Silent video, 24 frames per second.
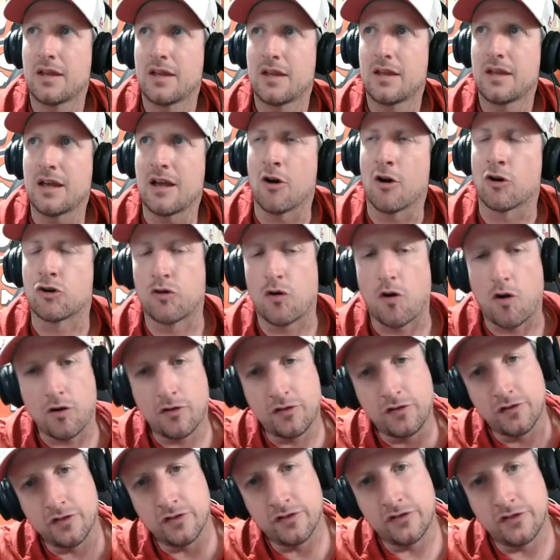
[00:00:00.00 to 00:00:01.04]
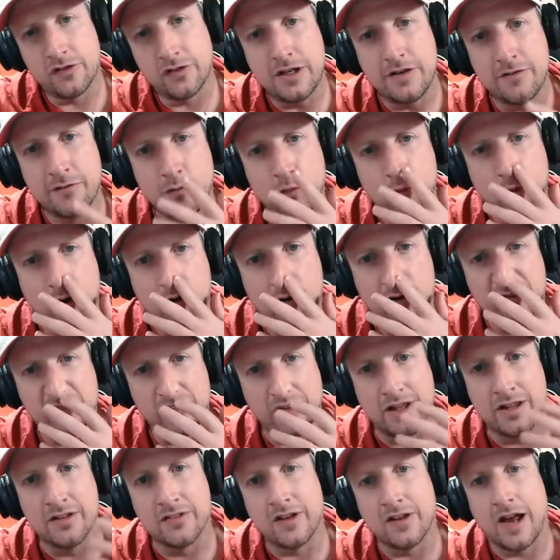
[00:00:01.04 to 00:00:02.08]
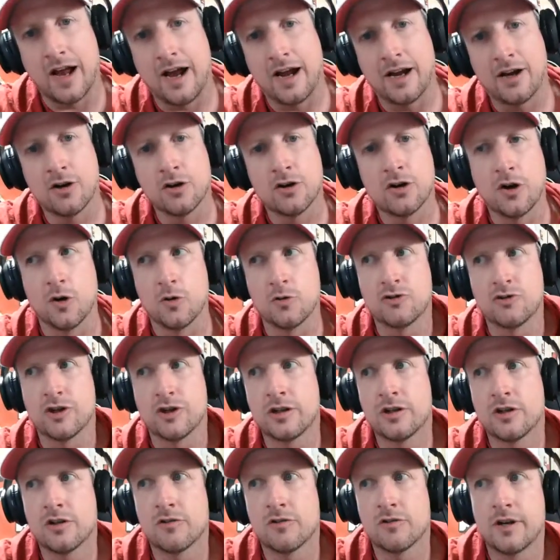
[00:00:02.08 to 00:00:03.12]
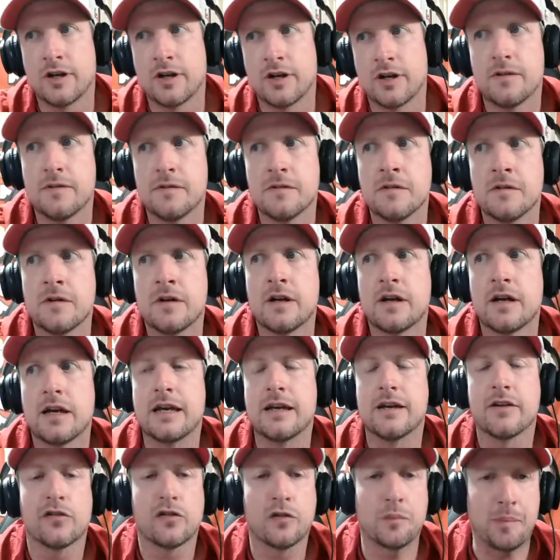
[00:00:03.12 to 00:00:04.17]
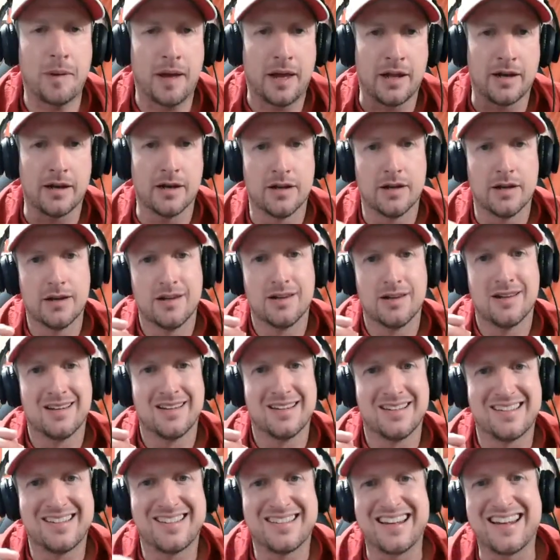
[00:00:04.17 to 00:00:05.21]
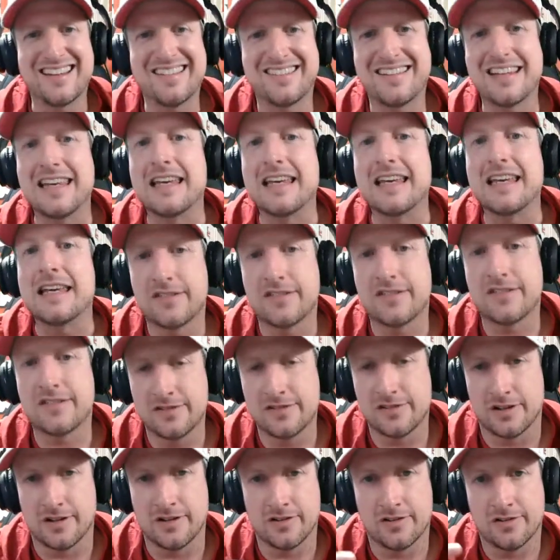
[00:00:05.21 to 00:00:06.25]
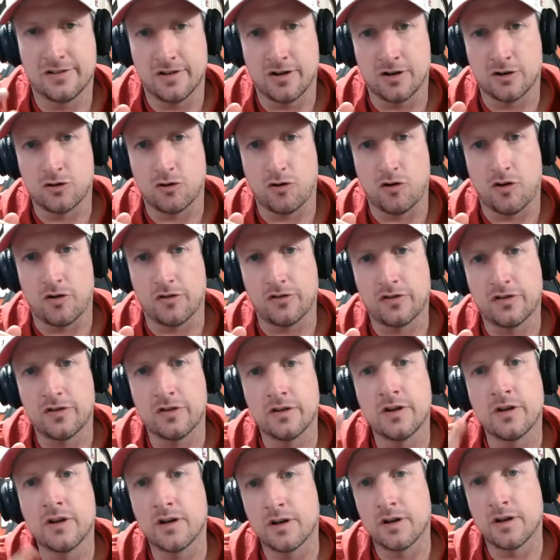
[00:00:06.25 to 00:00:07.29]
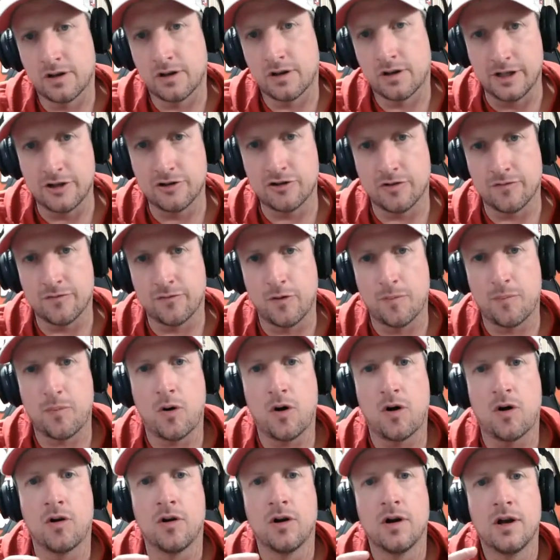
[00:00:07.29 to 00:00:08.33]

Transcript: Across Steve Wilks' entire coaching career, he has spent 16 seasons across collegiate football